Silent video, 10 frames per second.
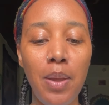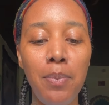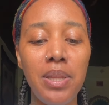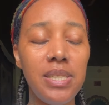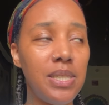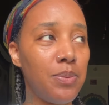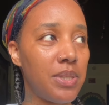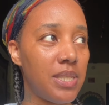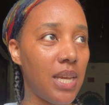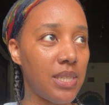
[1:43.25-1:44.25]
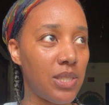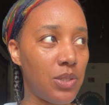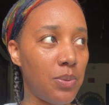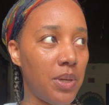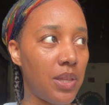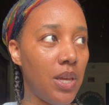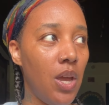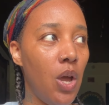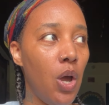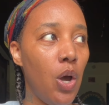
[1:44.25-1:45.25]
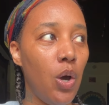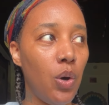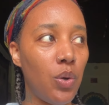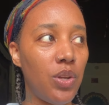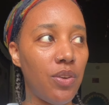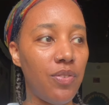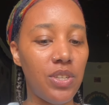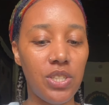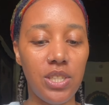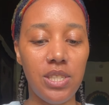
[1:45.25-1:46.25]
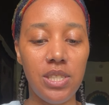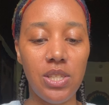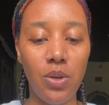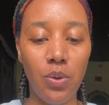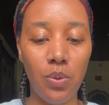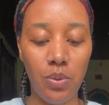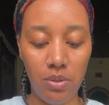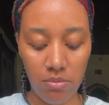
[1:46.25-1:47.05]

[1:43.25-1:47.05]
But let's see what this has to do with. Hold your visions. Hold